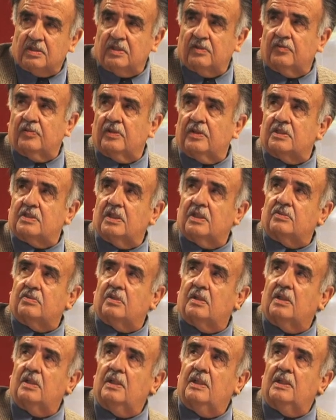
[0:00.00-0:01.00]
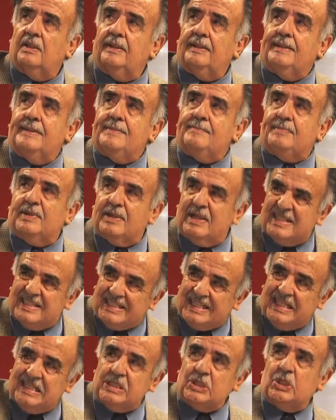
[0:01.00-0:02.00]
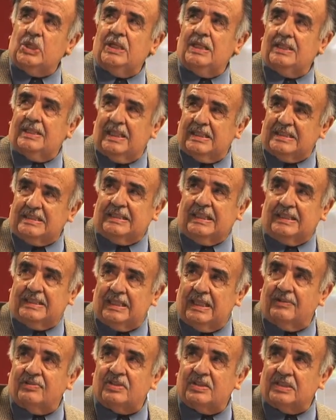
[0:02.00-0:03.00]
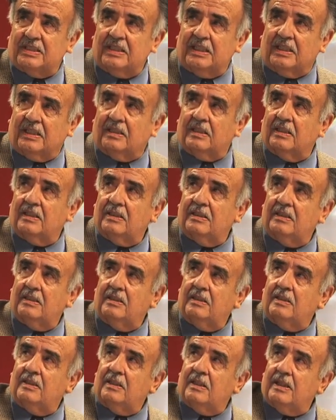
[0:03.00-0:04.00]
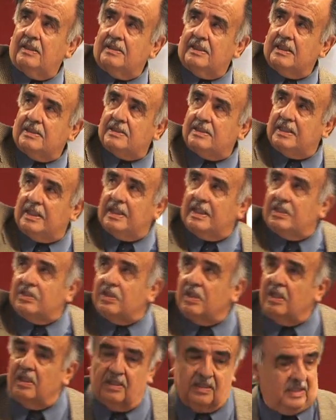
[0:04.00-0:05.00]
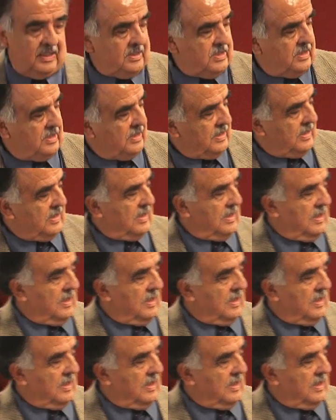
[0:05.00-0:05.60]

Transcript: different, etc. But essentially, that's the death scene, and that's the end. That's the